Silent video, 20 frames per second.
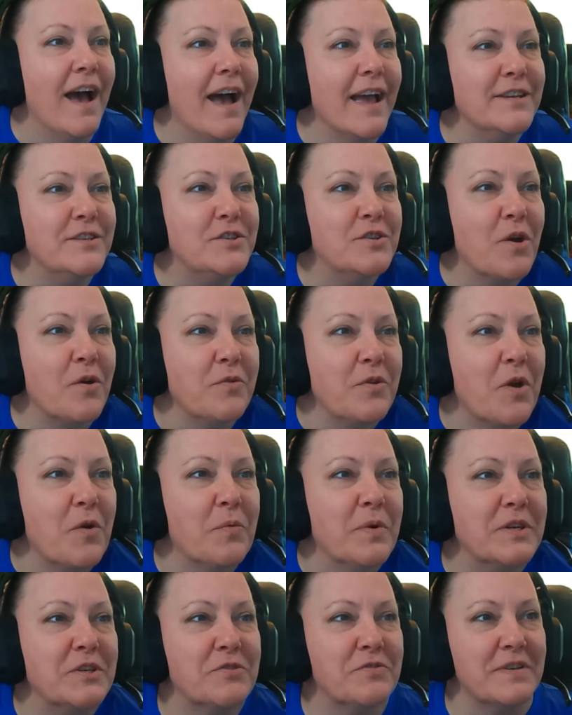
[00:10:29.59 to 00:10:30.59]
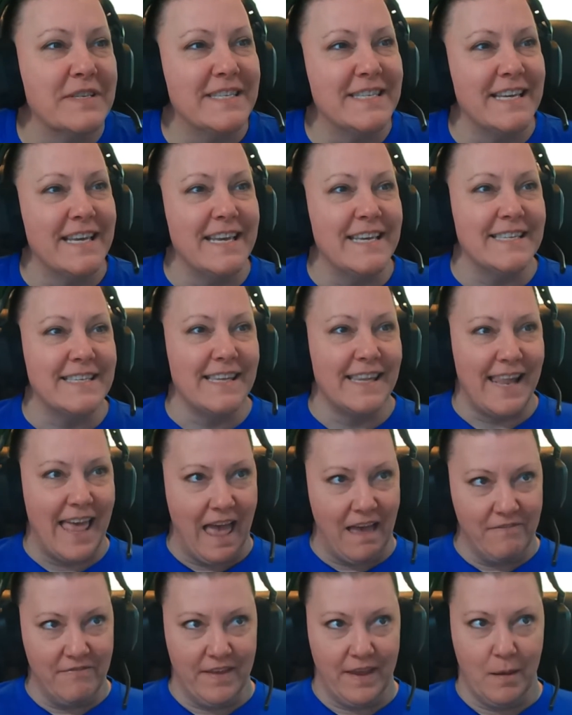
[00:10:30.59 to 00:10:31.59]
I don't know what Trissa is
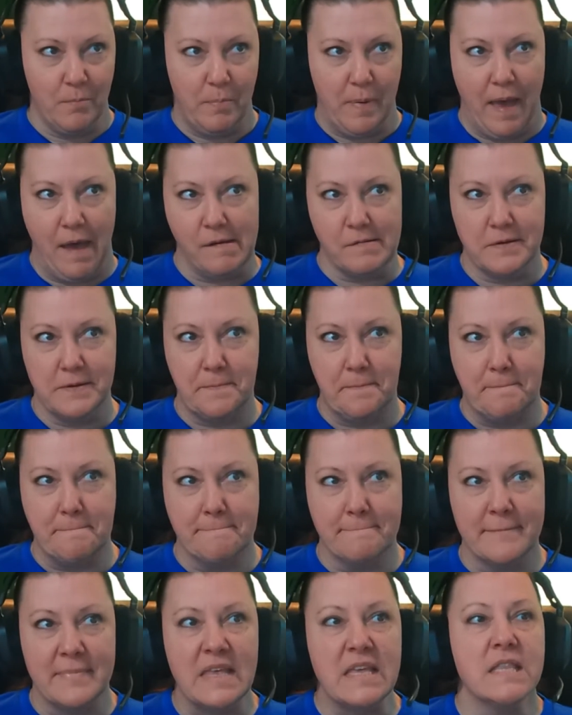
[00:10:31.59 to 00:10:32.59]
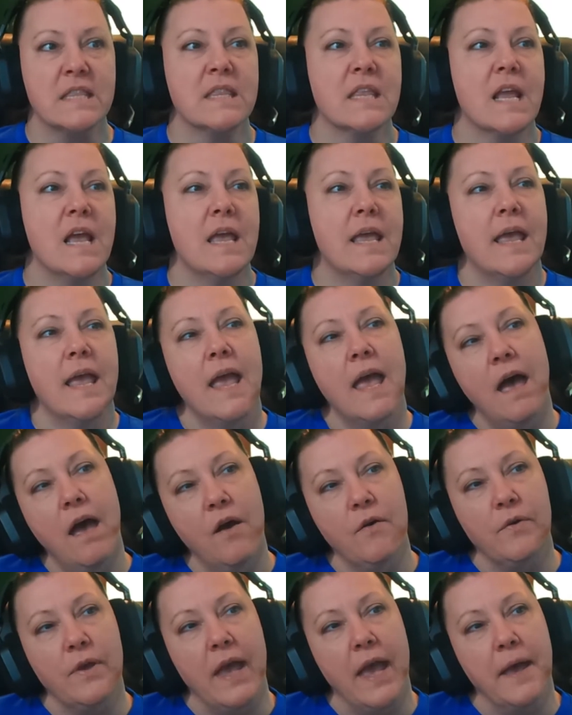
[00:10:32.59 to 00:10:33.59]
laughing about.
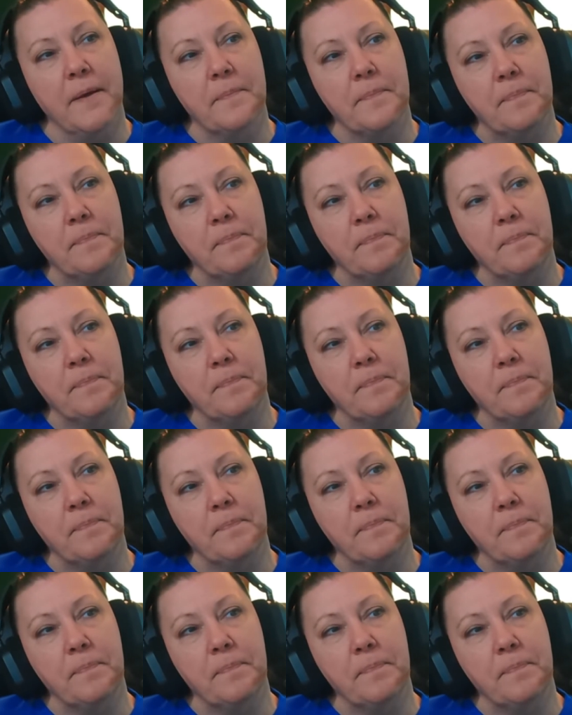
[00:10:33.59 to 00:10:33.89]
Okay.